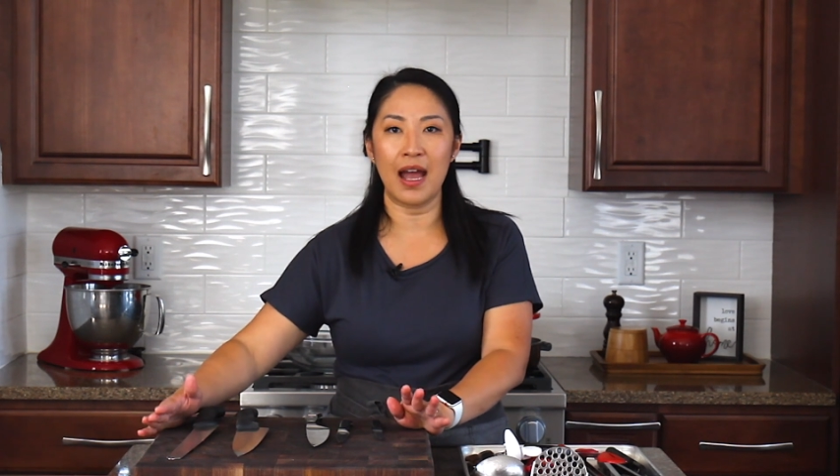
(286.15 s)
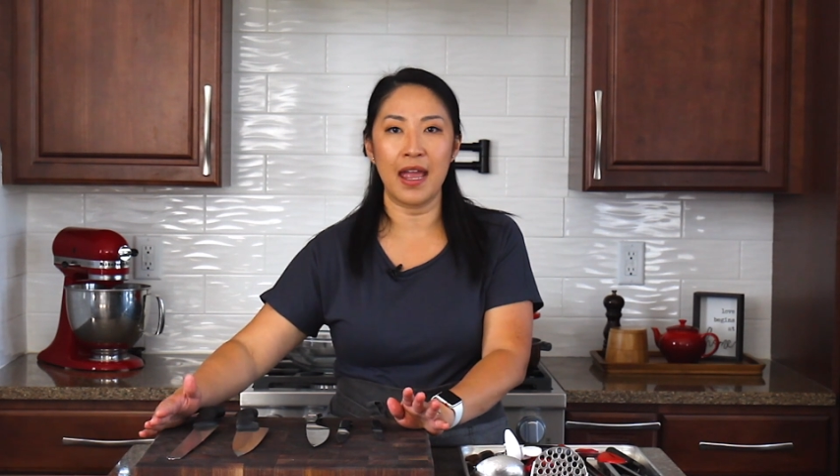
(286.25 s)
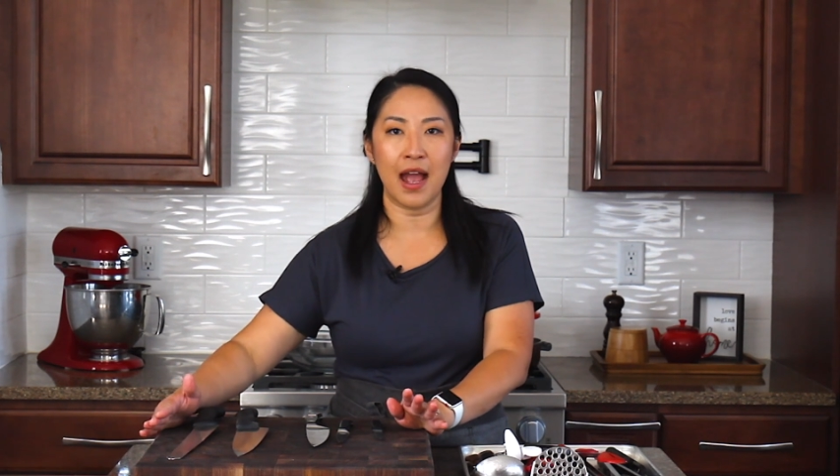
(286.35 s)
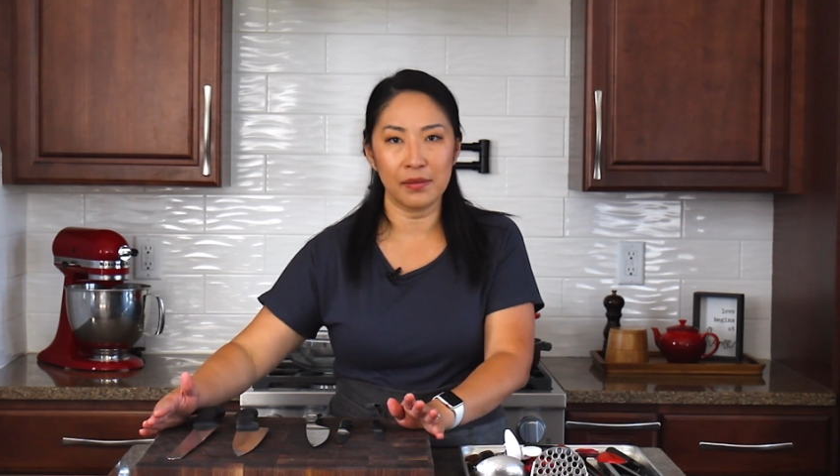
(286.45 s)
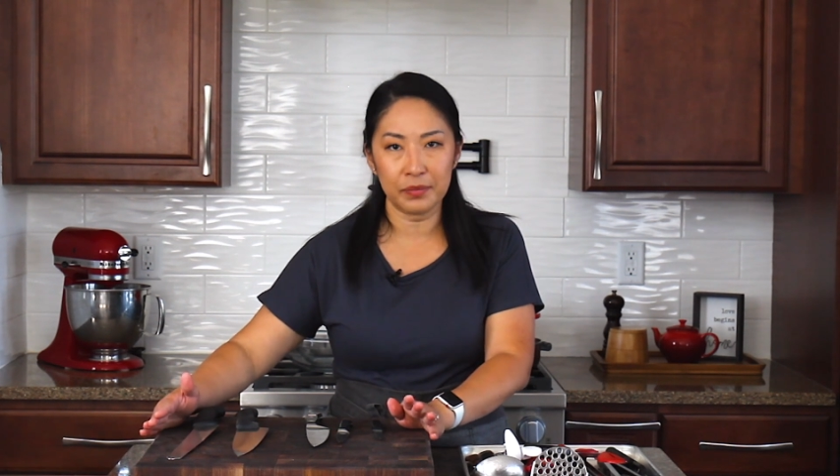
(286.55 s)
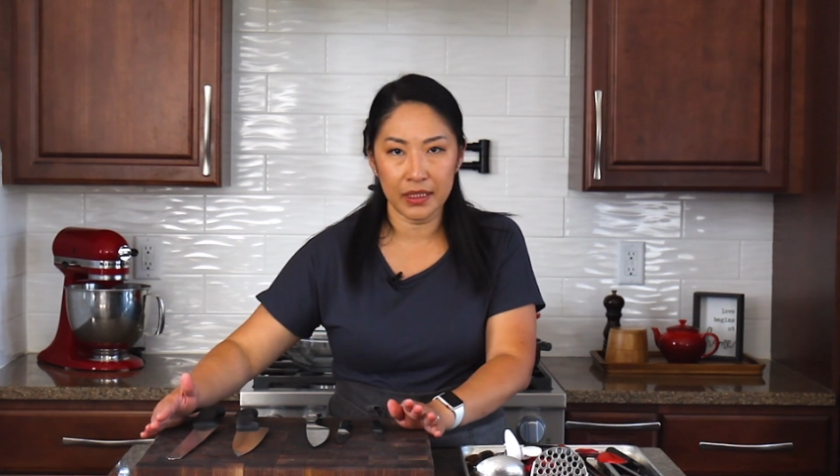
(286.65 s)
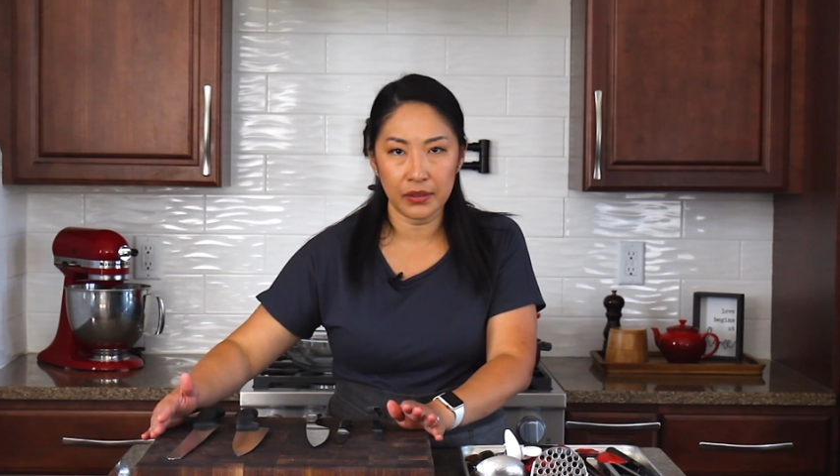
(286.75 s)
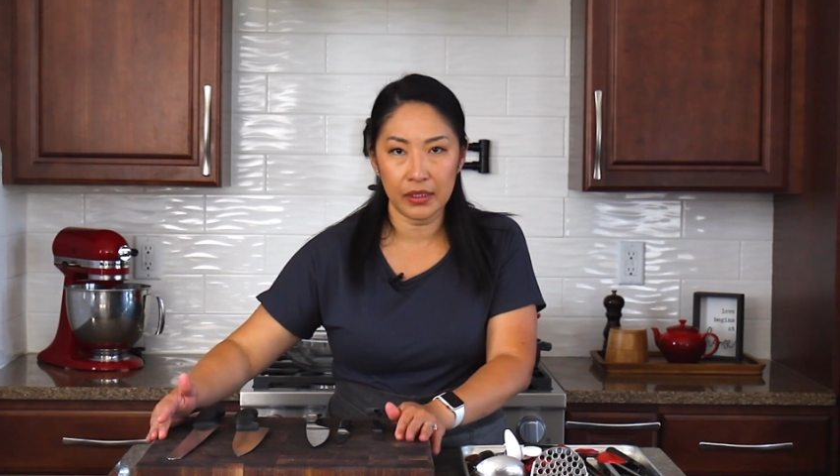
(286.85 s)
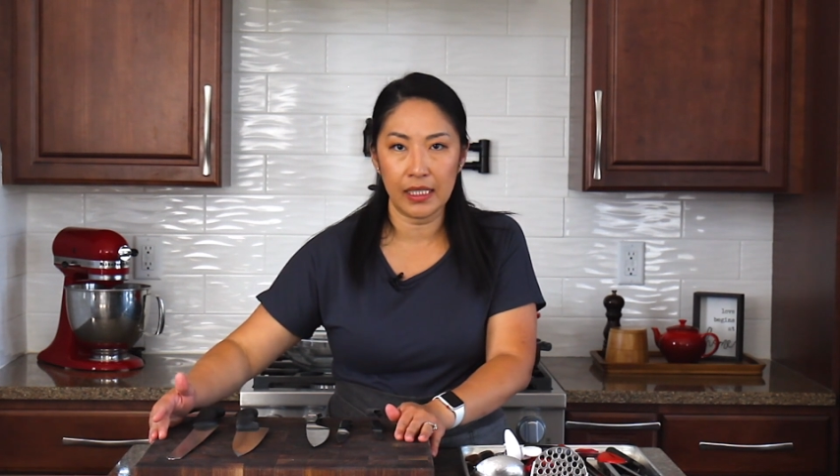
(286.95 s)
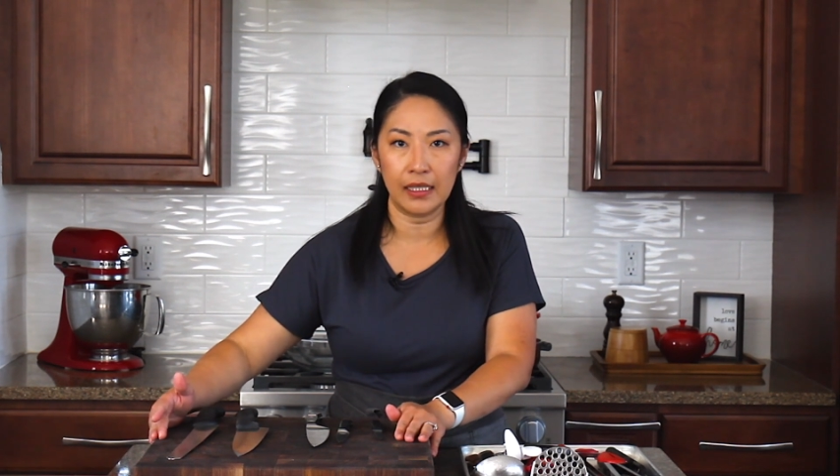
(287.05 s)
I
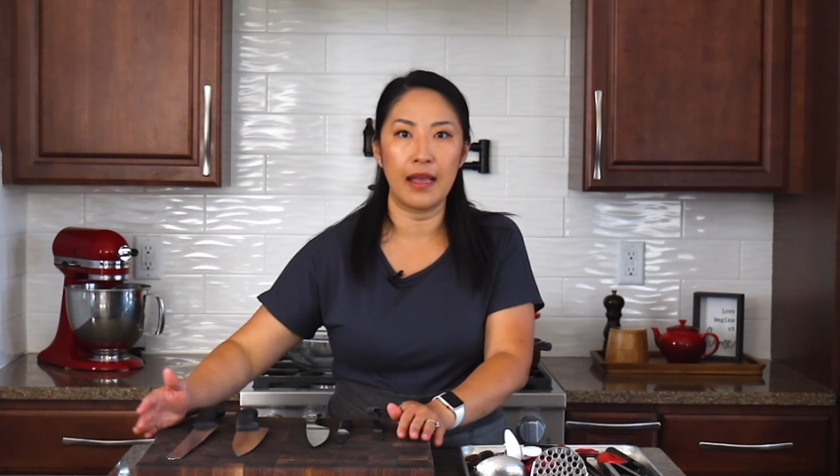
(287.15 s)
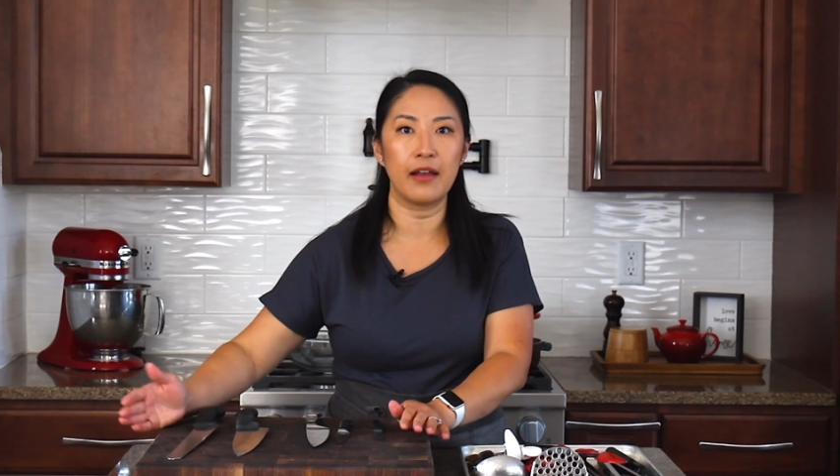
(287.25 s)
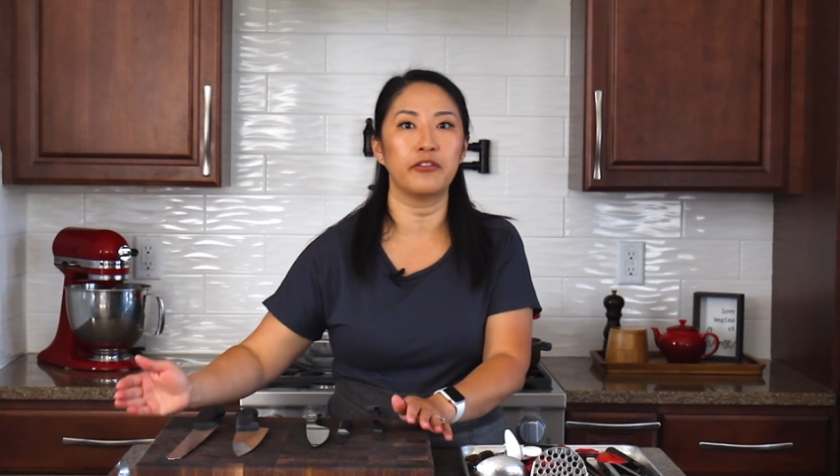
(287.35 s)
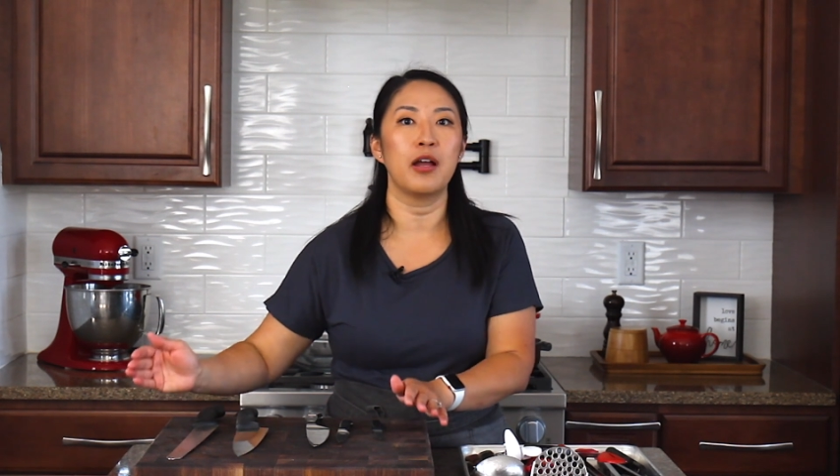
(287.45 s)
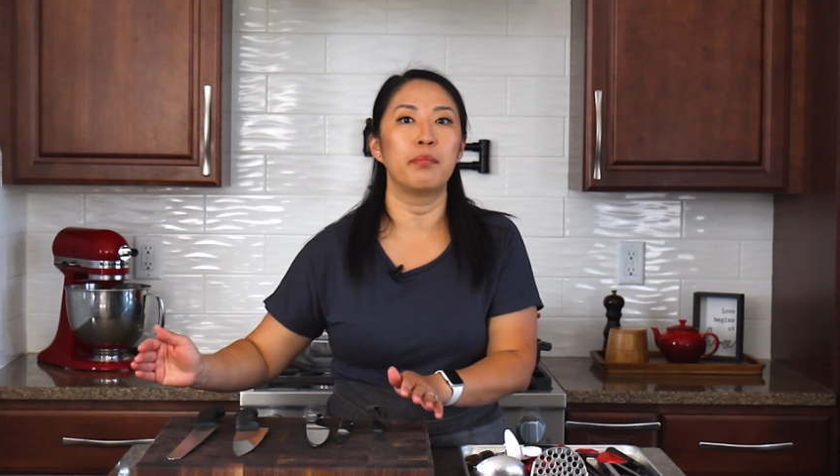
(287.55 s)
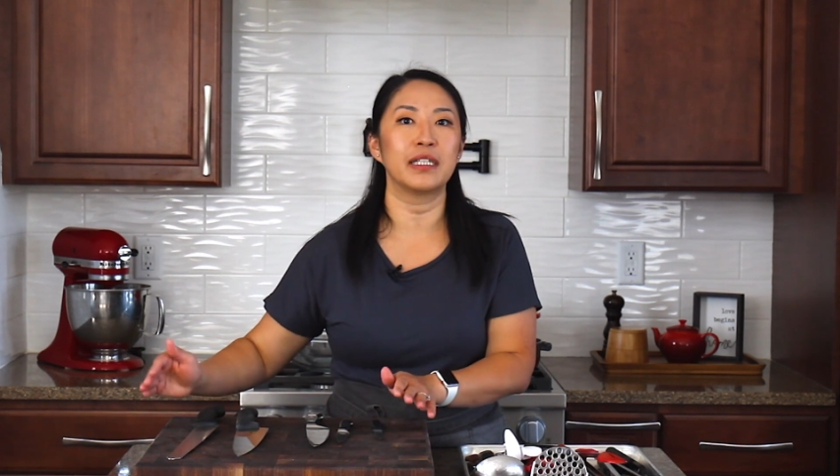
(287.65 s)
absolutely love,